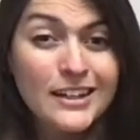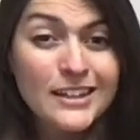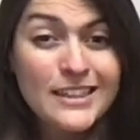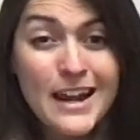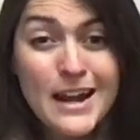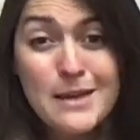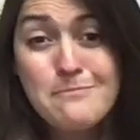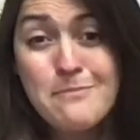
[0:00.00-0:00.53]

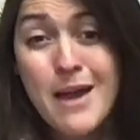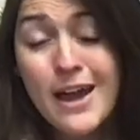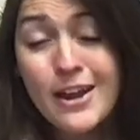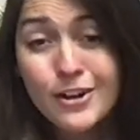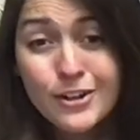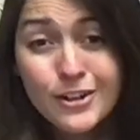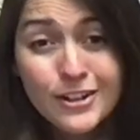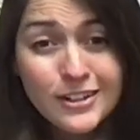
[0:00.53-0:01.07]
that I
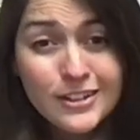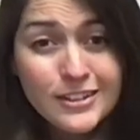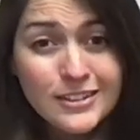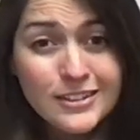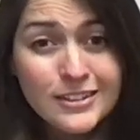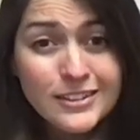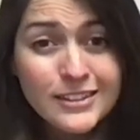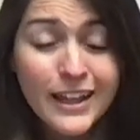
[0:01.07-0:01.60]
mattered,
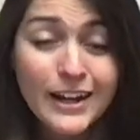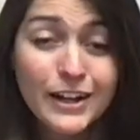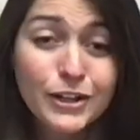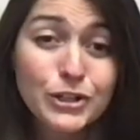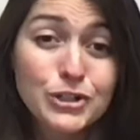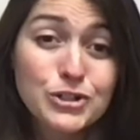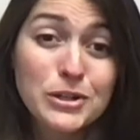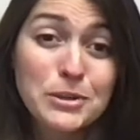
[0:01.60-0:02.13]
that I
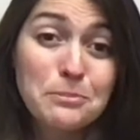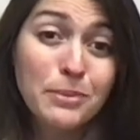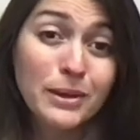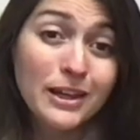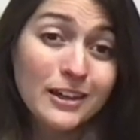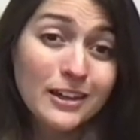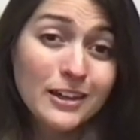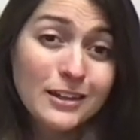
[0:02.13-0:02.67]
could dream
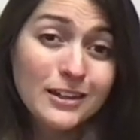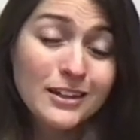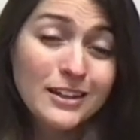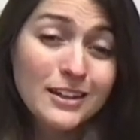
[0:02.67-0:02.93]
big.